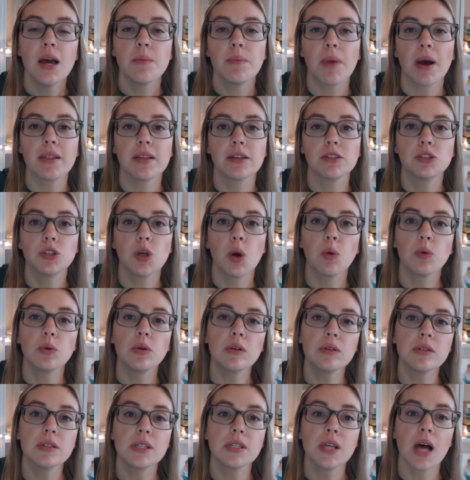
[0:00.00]
by the total
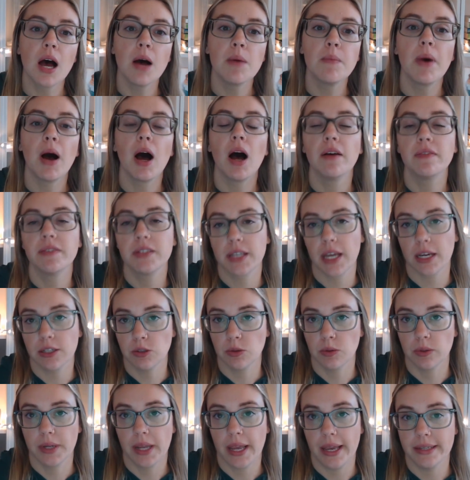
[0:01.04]
total sum of
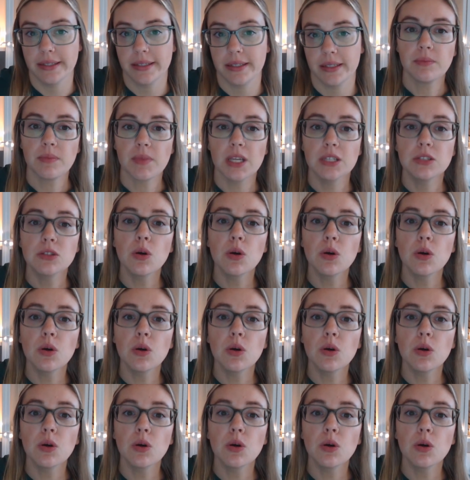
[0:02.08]
scheduled cases.